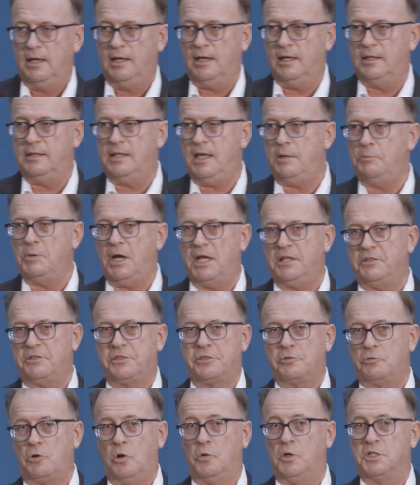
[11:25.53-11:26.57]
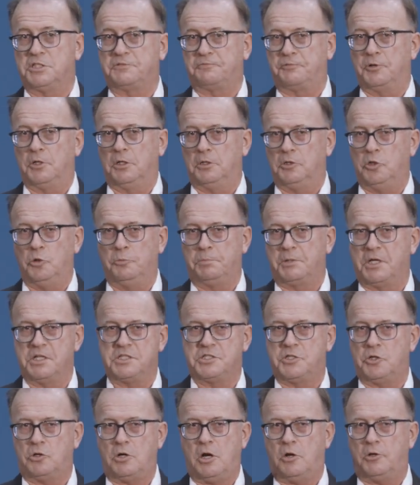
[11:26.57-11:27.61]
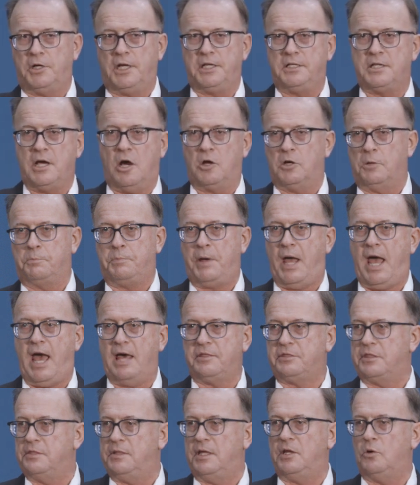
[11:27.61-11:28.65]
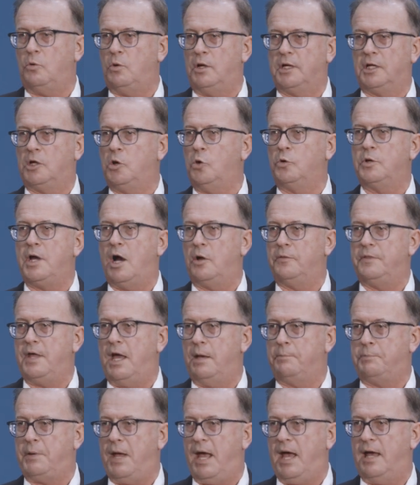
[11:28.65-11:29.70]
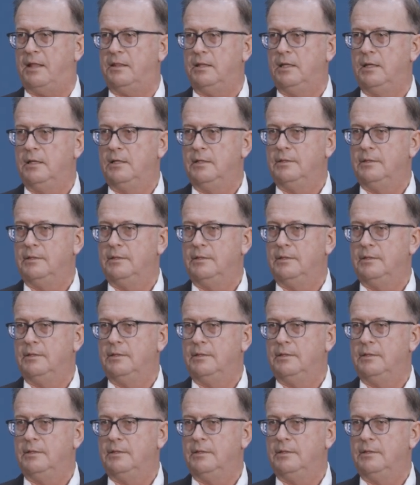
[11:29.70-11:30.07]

and they might throw us for a loop because they're already down a path and they don't want to go down that path.